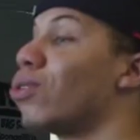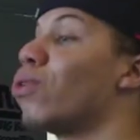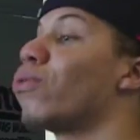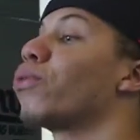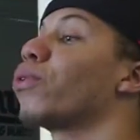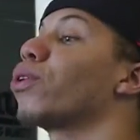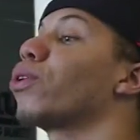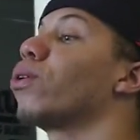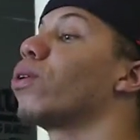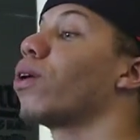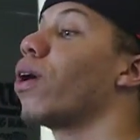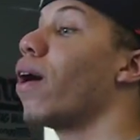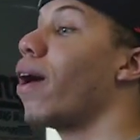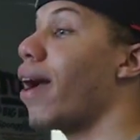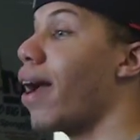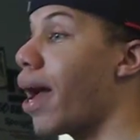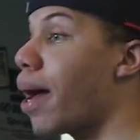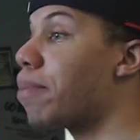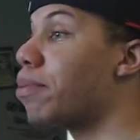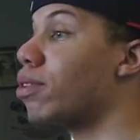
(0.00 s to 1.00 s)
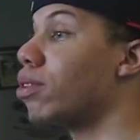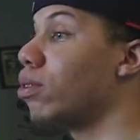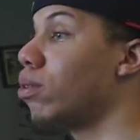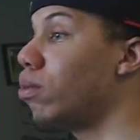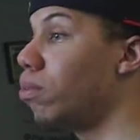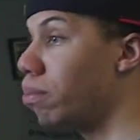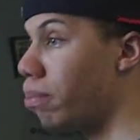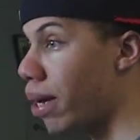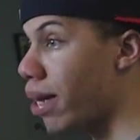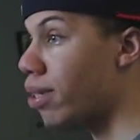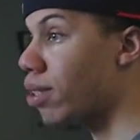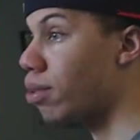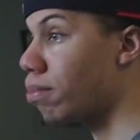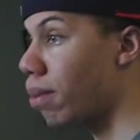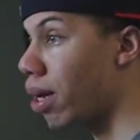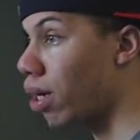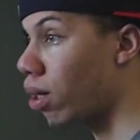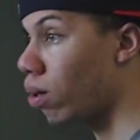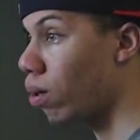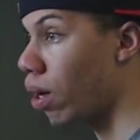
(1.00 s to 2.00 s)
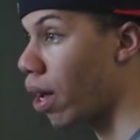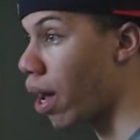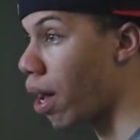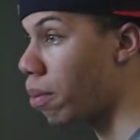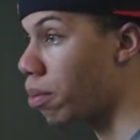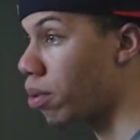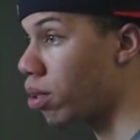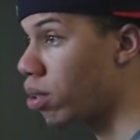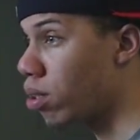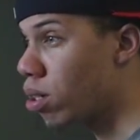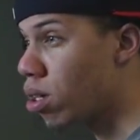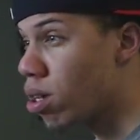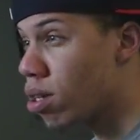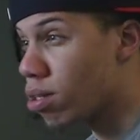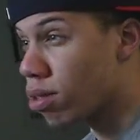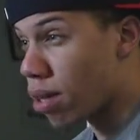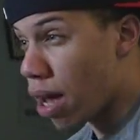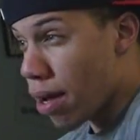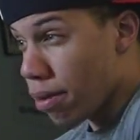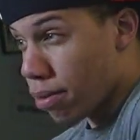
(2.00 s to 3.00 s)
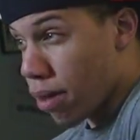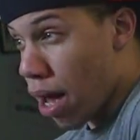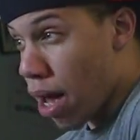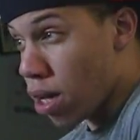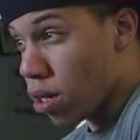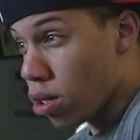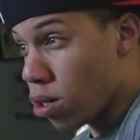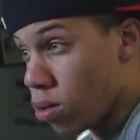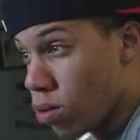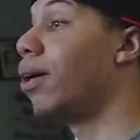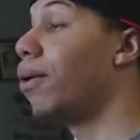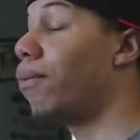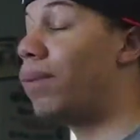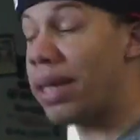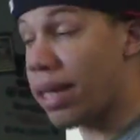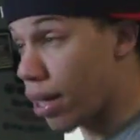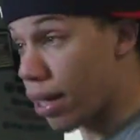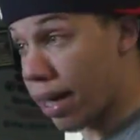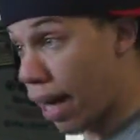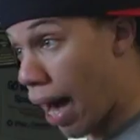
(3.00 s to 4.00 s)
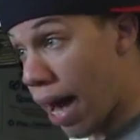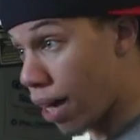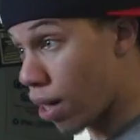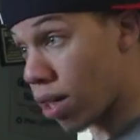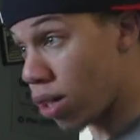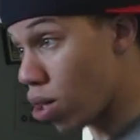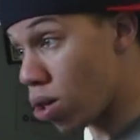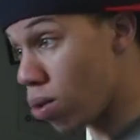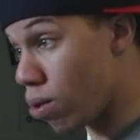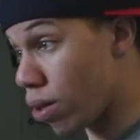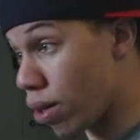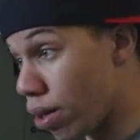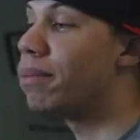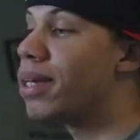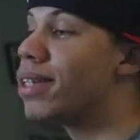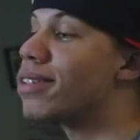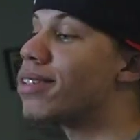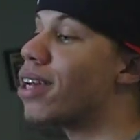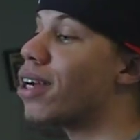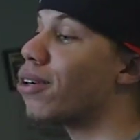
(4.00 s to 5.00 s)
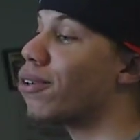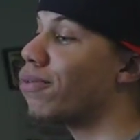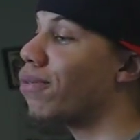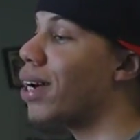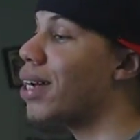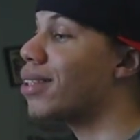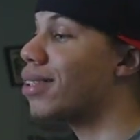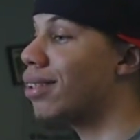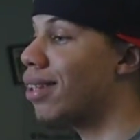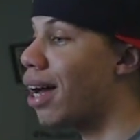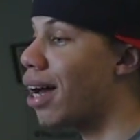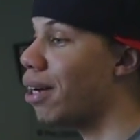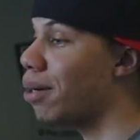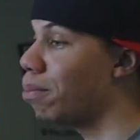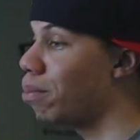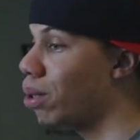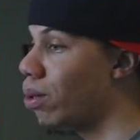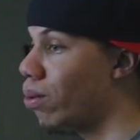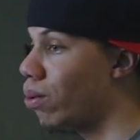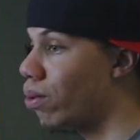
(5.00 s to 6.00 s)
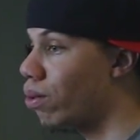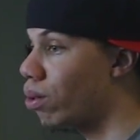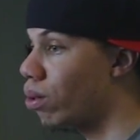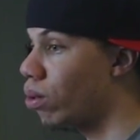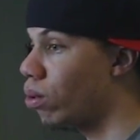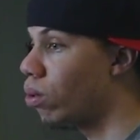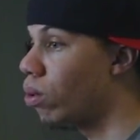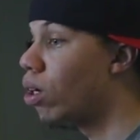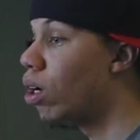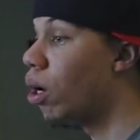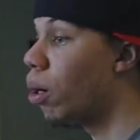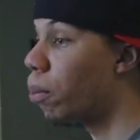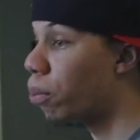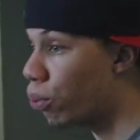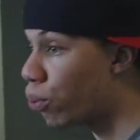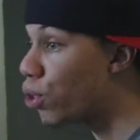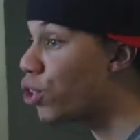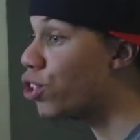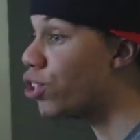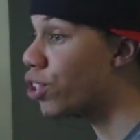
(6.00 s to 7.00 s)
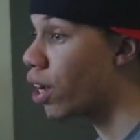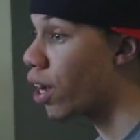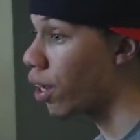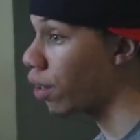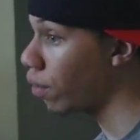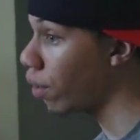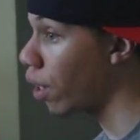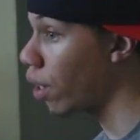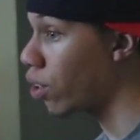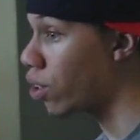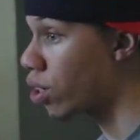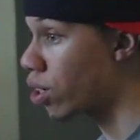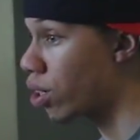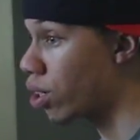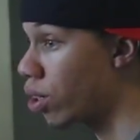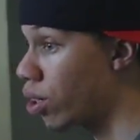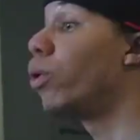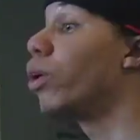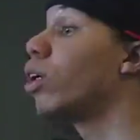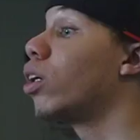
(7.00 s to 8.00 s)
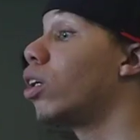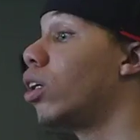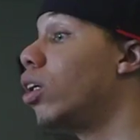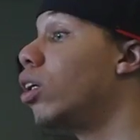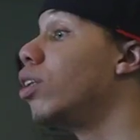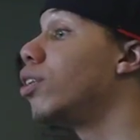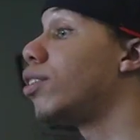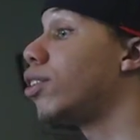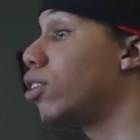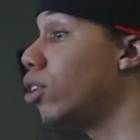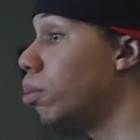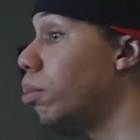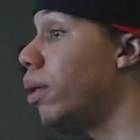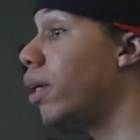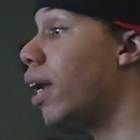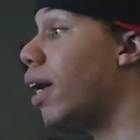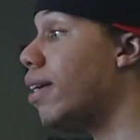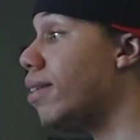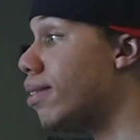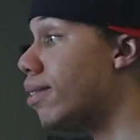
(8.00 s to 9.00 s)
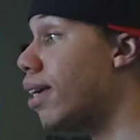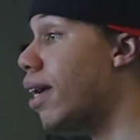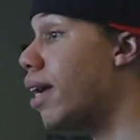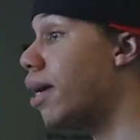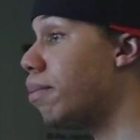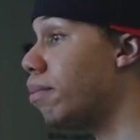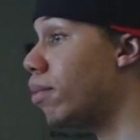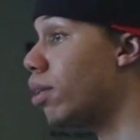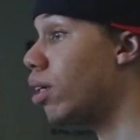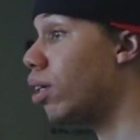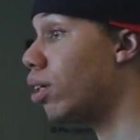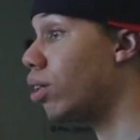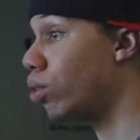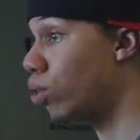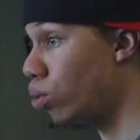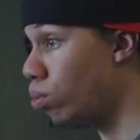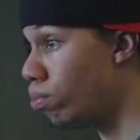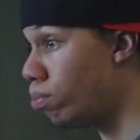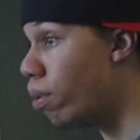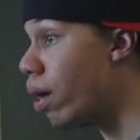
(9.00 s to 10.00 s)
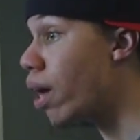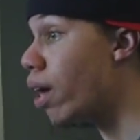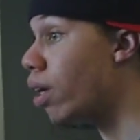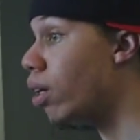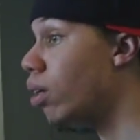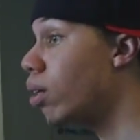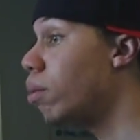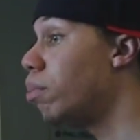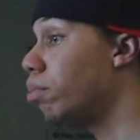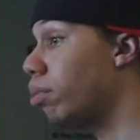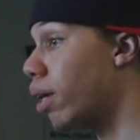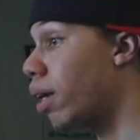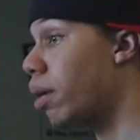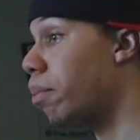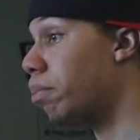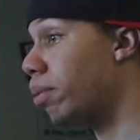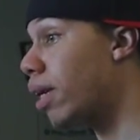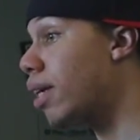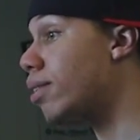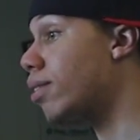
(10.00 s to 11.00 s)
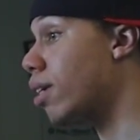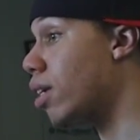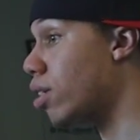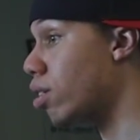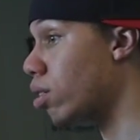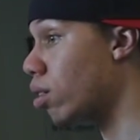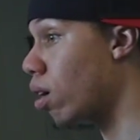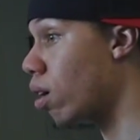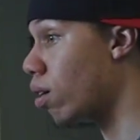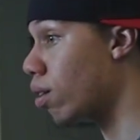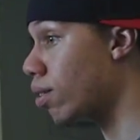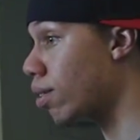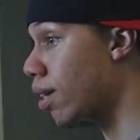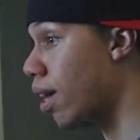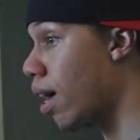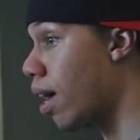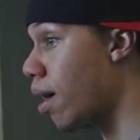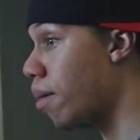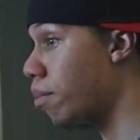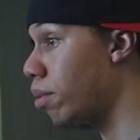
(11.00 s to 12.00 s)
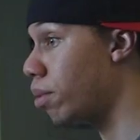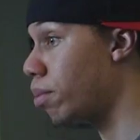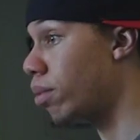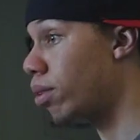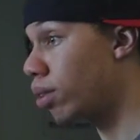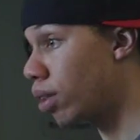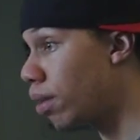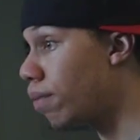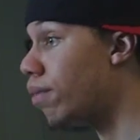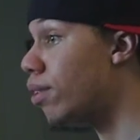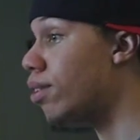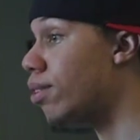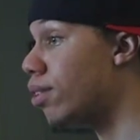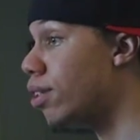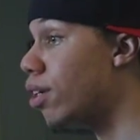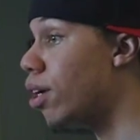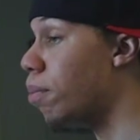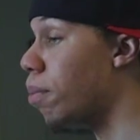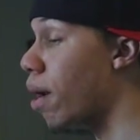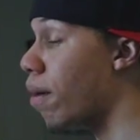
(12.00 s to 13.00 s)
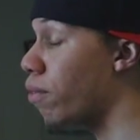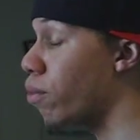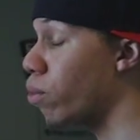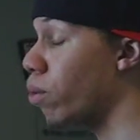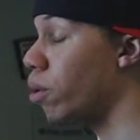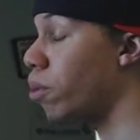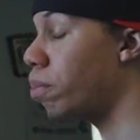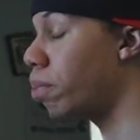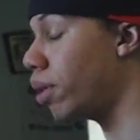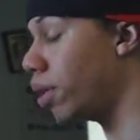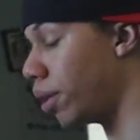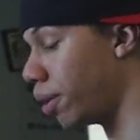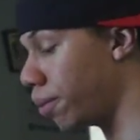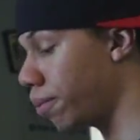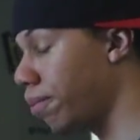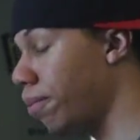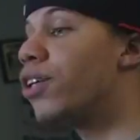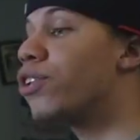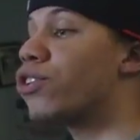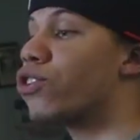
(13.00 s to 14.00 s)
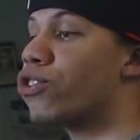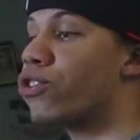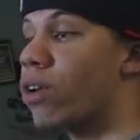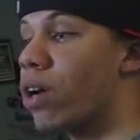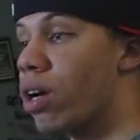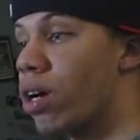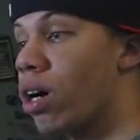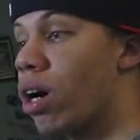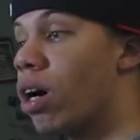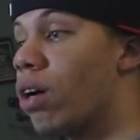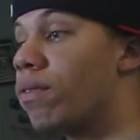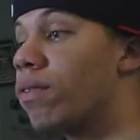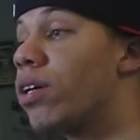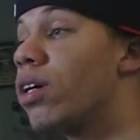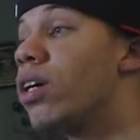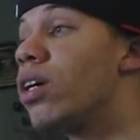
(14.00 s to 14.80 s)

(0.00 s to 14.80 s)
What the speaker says: So if we're doing our absolute best to make you happy, say thank you. We ain't gotta do it. Men sacrifice a lot to be with you. Appreciate that shit. We could still be that same nigga you met playing PlayStation all the time and leaving the seat up after we pee. Here's a trade-off.